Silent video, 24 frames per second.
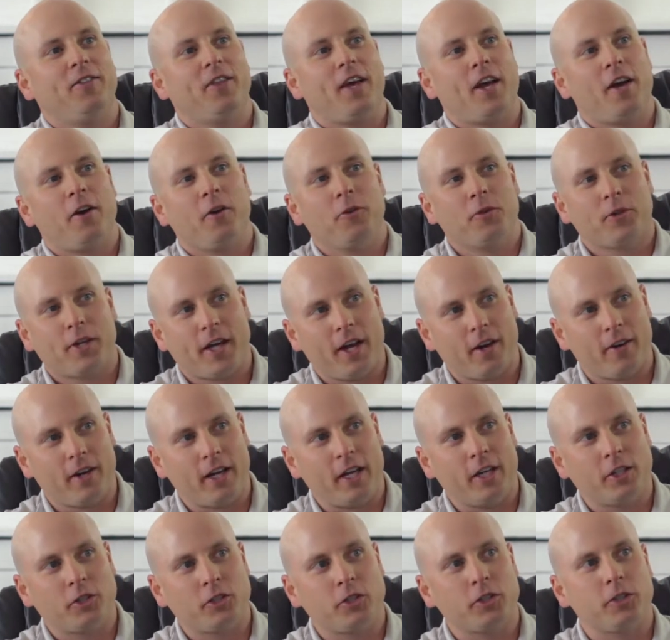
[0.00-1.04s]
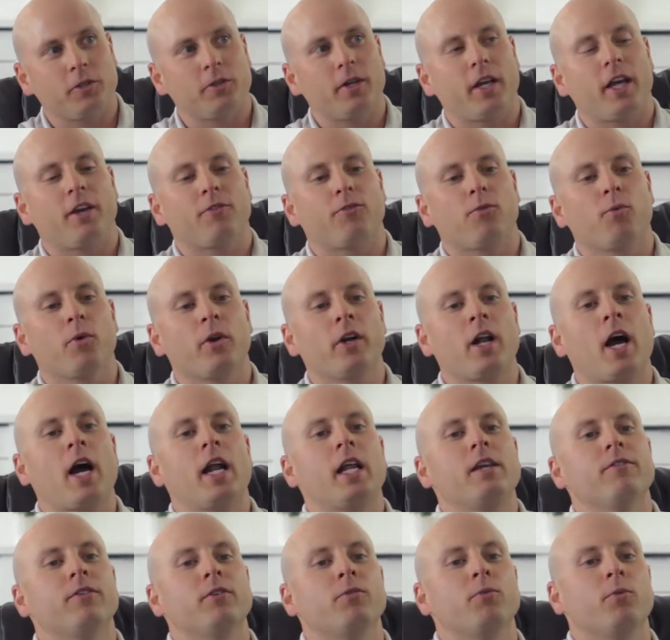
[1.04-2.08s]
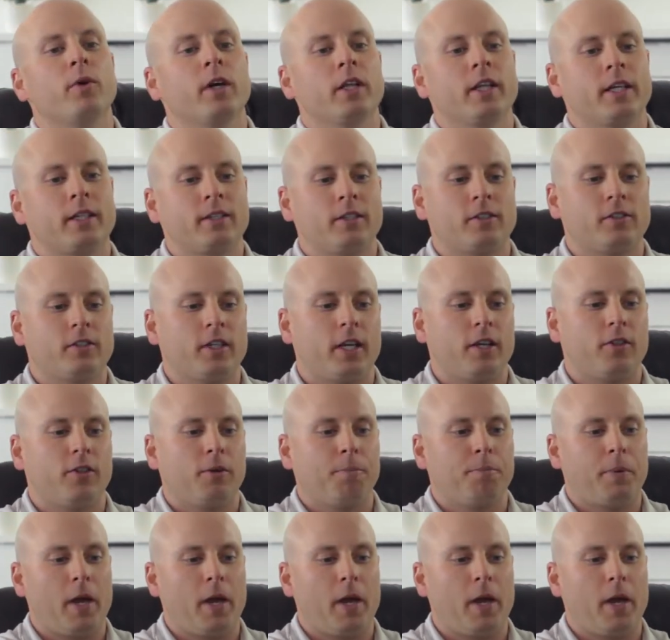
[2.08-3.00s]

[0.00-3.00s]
the healthcare issue if we're not even willing to say the